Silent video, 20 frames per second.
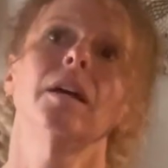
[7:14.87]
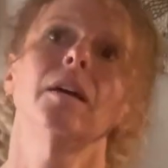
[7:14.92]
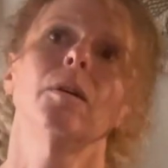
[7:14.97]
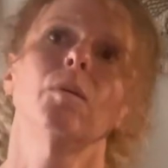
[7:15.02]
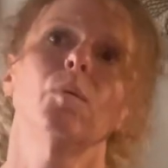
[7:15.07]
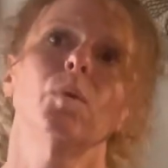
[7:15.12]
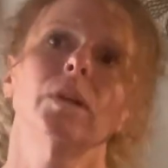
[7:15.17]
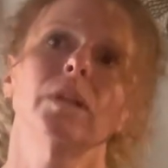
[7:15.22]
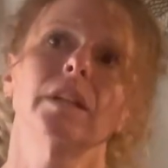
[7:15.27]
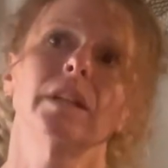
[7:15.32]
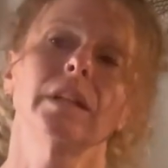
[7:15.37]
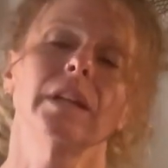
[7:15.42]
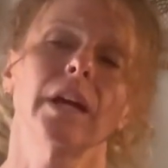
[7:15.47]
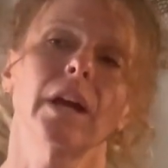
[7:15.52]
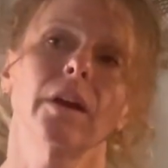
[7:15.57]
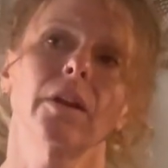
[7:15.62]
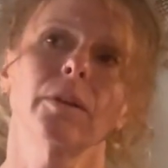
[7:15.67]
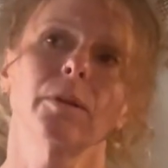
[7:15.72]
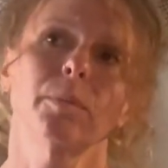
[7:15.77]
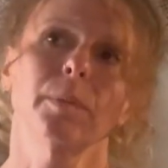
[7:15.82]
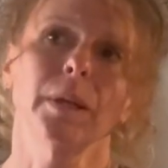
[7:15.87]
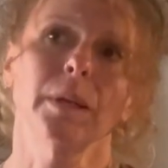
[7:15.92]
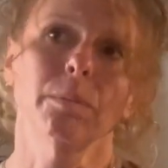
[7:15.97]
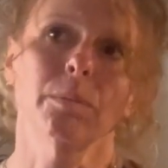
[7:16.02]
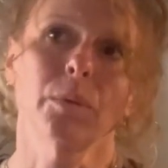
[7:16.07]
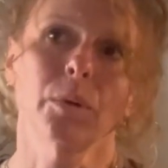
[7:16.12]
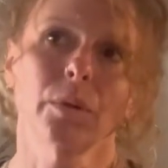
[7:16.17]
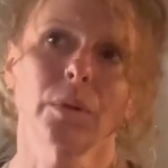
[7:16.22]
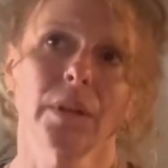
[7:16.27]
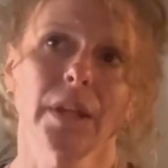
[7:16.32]
one of the other
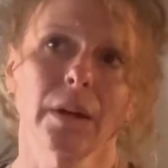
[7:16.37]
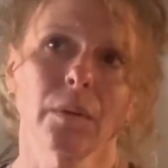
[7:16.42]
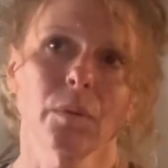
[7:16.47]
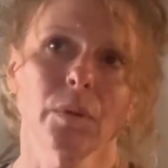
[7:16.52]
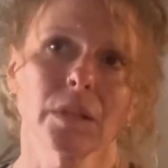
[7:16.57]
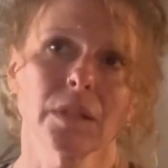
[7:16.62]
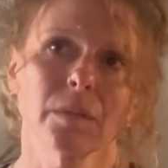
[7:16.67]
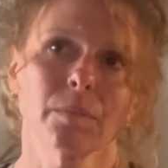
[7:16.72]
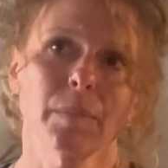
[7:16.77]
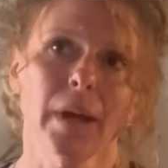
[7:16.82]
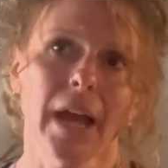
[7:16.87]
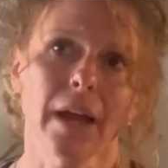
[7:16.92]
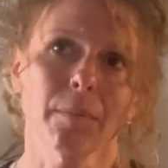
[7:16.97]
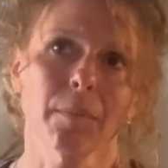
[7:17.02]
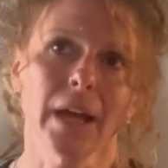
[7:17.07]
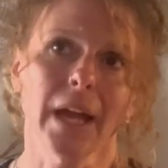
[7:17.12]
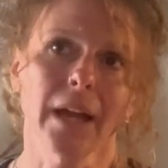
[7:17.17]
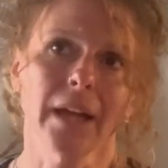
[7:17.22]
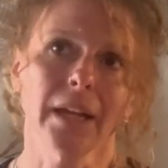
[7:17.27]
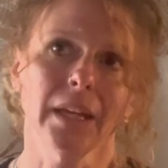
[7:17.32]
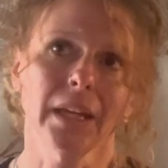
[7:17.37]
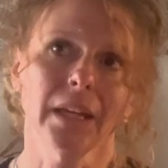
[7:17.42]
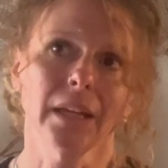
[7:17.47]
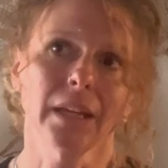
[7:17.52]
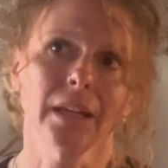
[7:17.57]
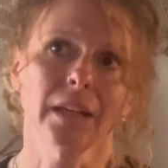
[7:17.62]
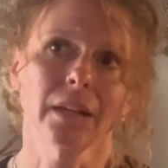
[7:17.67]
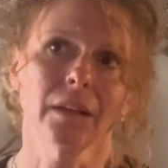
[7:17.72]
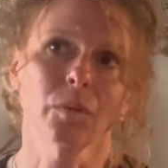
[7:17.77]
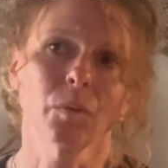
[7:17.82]
people that was
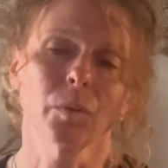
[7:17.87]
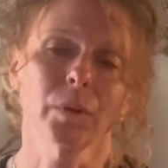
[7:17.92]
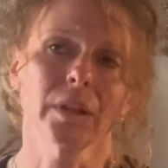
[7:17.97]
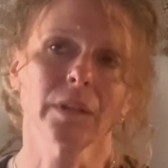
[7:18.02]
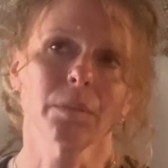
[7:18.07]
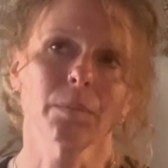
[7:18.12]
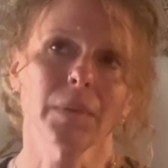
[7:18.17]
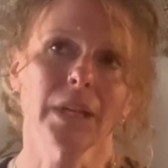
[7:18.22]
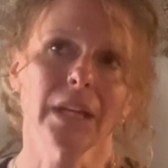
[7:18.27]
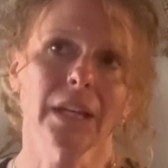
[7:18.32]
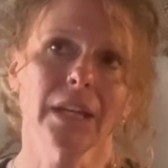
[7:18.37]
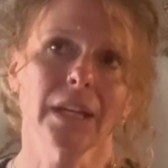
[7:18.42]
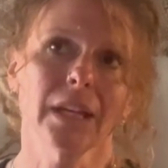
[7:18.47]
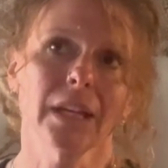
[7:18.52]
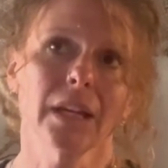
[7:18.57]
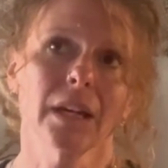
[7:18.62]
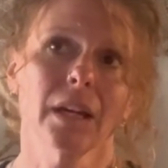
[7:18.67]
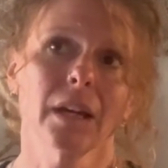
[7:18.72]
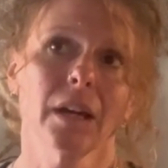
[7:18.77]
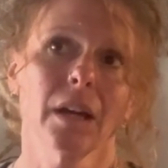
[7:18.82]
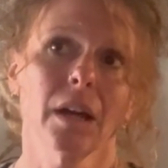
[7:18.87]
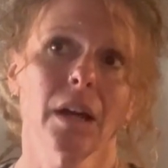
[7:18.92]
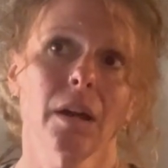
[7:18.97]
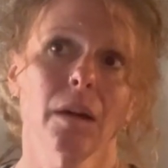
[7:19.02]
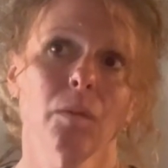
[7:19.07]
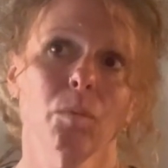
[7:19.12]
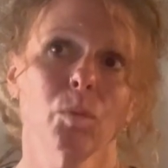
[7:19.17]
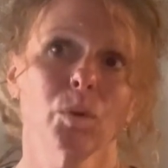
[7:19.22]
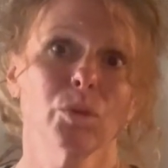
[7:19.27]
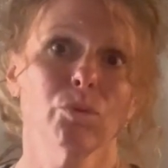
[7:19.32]
backpacking with me
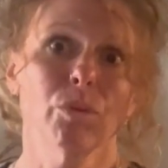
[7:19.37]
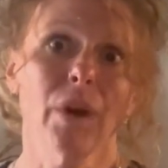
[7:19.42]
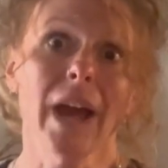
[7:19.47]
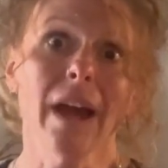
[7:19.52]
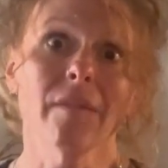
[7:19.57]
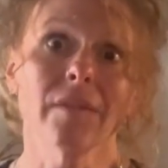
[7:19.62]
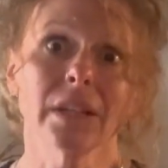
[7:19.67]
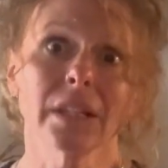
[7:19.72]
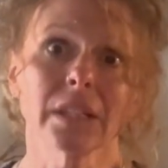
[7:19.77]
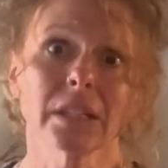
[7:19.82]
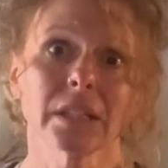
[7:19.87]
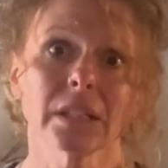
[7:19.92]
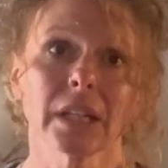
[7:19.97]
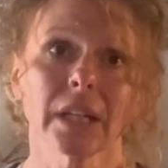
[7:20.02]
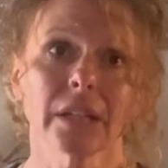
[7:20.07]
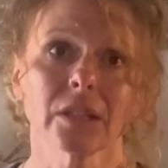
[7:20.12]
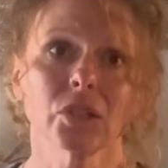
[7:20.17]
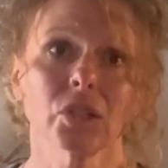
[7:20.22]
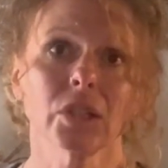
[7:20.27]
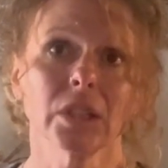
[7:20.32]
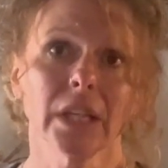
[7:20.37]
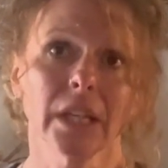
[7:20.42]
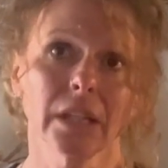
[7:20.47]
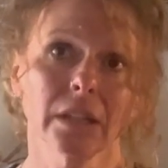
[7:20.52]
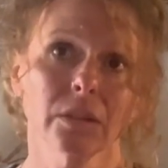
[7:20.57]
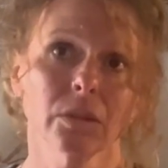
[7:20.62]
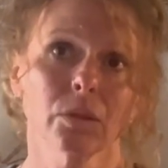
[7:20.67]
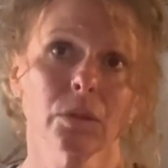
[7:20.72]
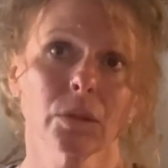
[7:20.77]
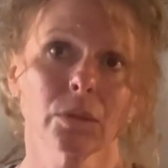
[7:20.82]
was ravenous. Like, she
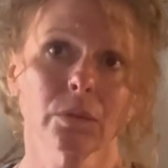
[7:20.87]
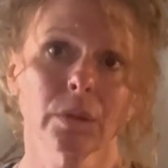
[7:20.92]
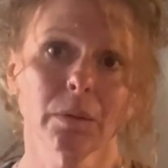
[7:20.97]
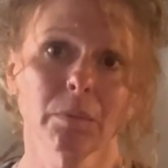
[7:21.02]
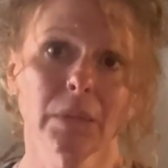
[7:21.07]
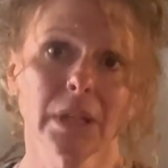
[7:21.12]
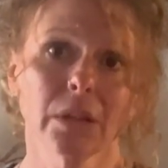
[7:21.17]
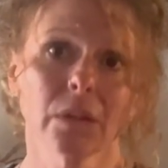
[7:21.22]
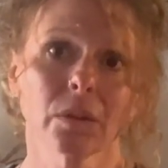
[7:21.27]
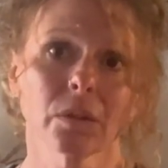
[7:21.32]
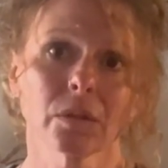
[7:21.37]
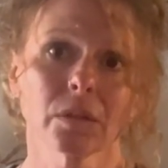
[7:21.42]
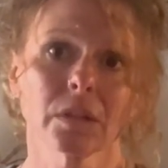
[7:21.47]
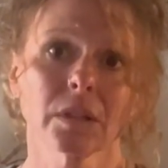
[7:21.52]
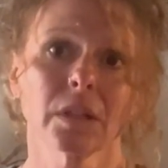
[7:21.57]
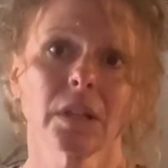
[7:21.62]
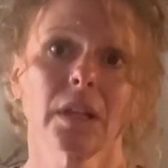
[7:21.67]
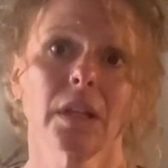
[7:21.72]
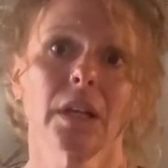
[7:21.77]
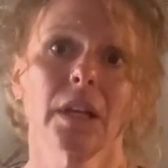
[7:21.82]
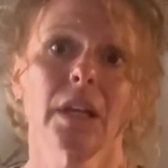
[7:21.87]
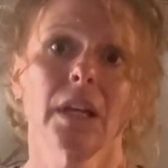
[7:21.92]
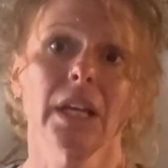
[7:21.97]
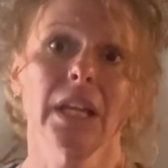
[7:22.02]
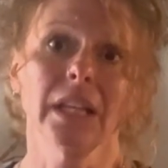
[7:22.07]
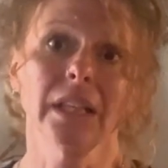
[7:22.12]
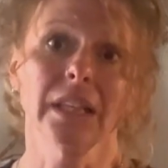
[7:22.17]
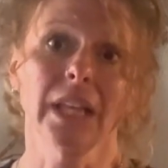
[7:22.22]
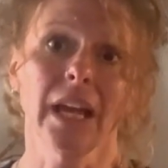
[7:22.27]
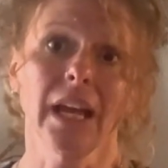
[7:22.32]
ate 2 or 3 meals
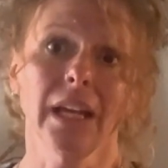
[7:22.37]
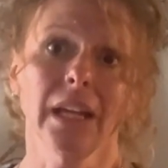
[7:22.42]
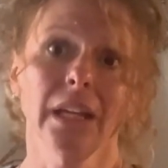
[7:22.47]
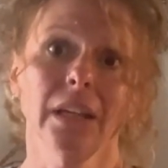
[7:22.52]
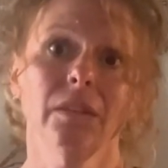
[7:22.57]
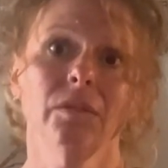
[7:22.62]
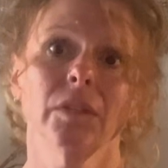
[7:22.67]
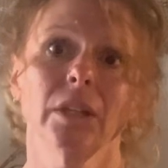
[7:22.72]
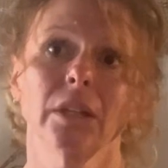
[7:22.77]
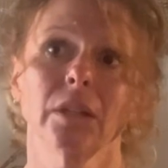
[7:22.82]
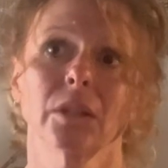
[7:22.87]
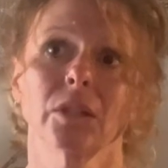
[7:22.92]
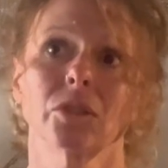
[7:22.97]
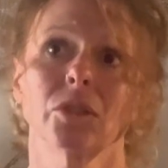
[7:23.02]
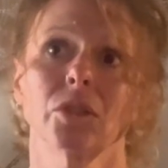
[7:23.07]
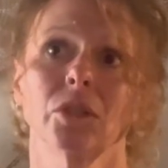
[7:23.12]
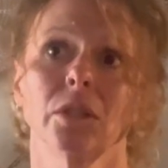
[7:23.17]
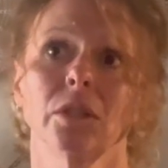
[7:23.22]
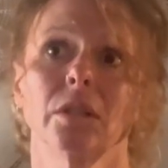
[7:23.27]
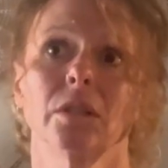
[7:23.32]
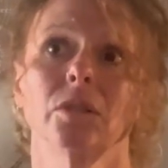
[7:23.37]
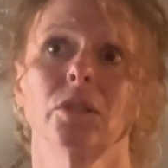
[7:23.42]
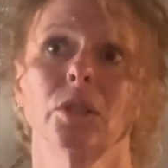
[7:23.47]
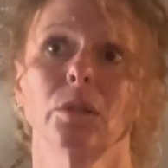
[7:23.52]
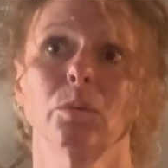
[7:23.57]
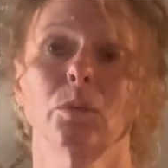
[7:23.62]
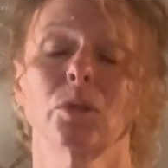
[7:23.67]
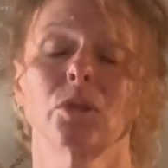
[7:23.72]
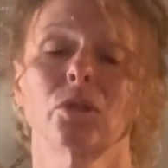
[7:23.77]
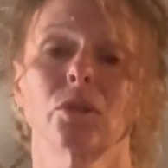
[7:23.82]
in that evening because
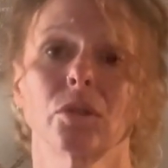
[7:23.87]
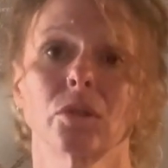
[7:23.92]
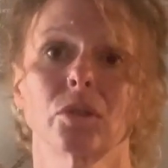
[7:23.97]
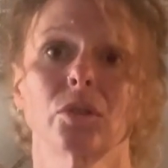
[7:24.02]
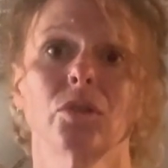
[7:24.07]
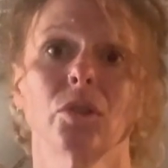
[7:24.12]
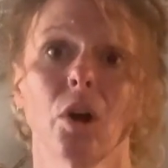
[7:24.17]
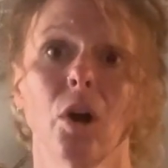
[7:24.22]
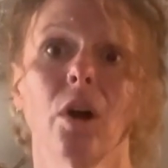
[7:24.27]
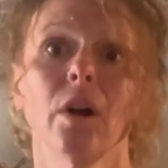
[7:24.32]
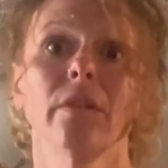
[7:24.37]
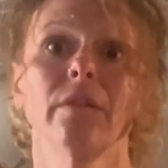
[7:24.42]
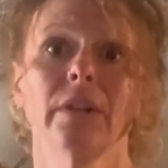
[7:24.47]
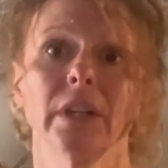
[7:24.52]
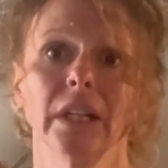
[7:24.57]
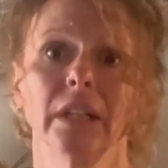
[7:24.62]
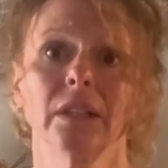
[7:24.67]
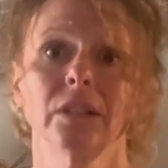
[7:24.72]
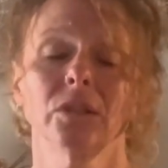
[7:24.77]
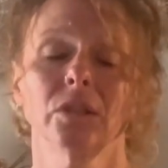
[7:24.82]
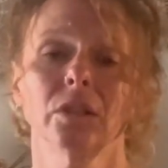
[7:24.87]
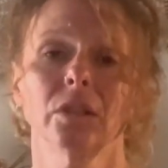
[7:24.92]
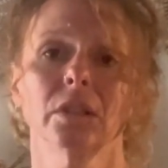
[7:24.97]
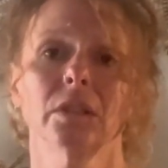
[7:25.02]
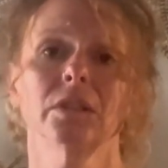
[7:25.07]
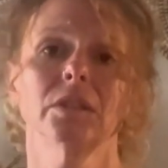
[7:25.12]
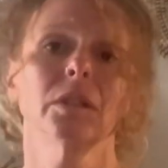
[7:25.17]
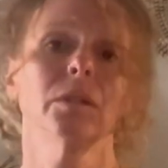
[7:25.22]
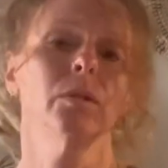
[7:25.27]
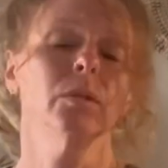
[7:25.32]
she was just starving.
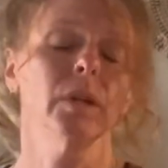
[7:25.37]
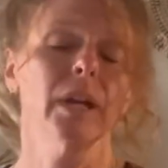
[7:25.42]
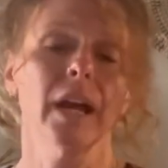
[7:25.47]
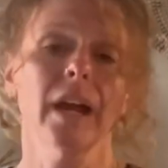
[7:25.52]
So